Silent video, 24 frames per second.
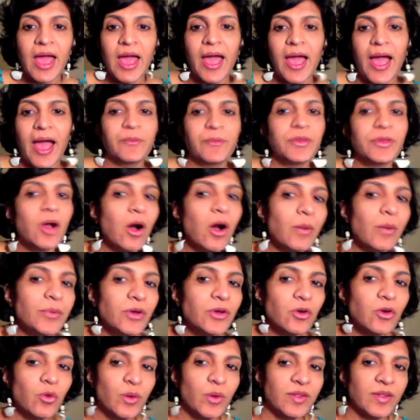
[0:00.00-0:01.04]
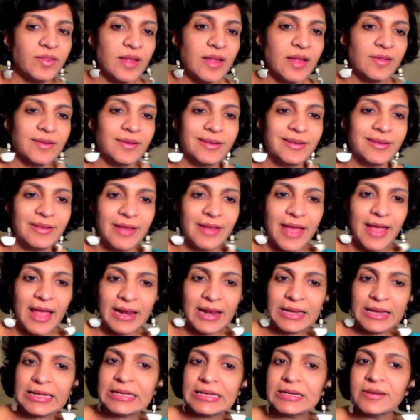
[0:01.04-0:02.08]
And with Homeoquest, there's an
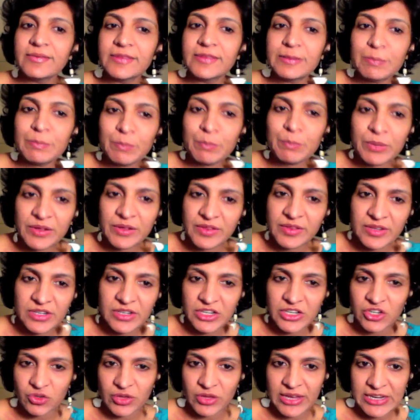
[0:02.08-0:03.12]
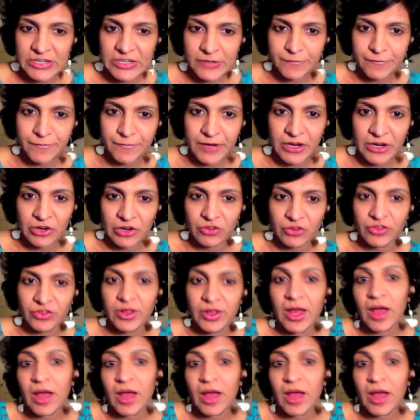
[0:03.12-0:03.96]
elegant simplicity to the interface,